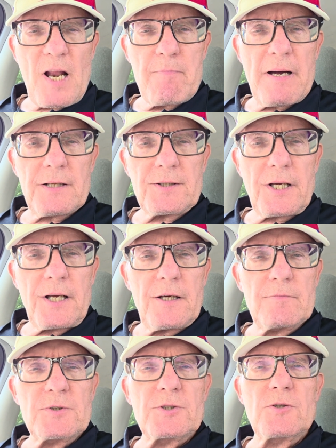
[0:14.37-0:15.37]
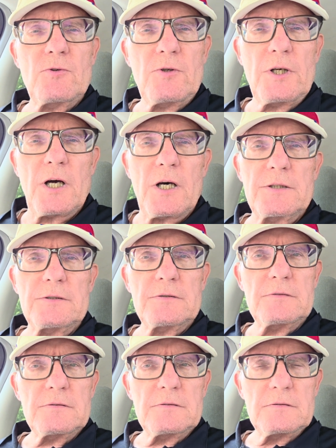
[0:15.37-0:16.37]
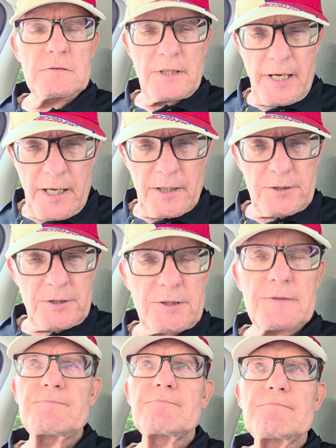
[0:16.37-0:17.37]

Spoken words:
about the Kim Soo-hyun case.